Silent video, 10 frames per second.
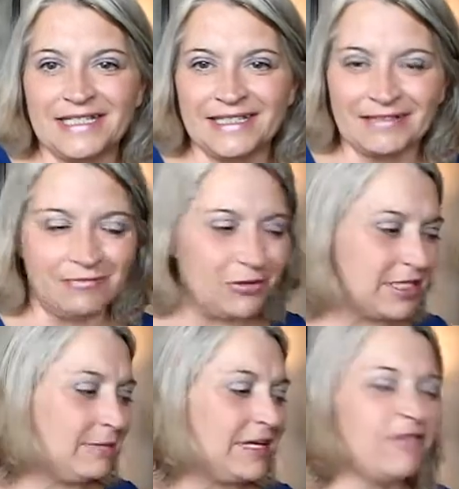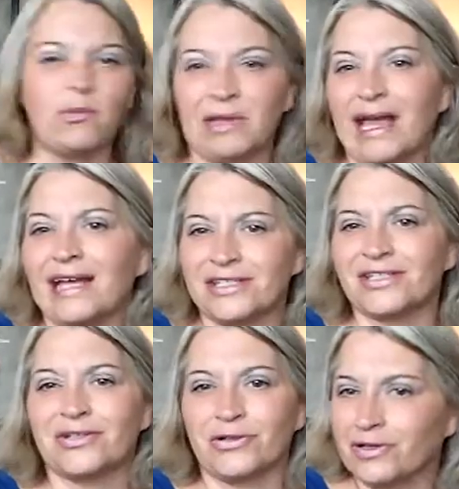Most of the time I give her
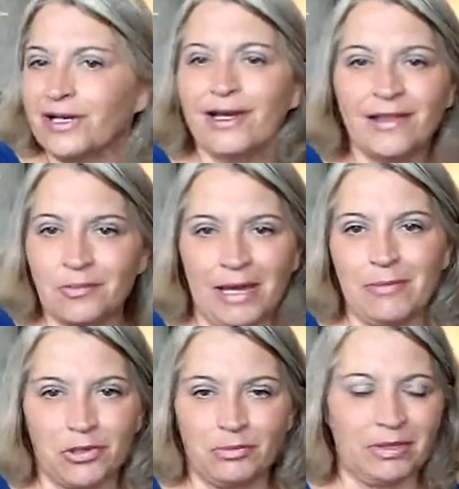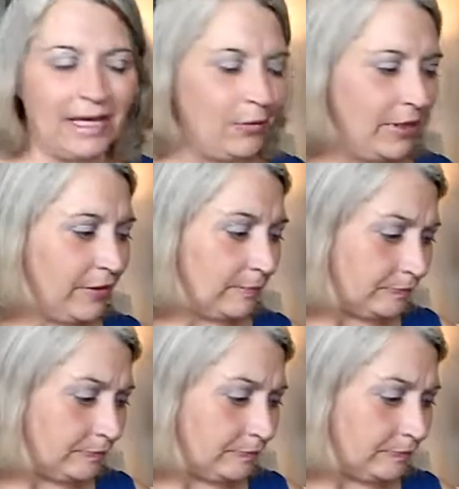plastic or the paper to play with.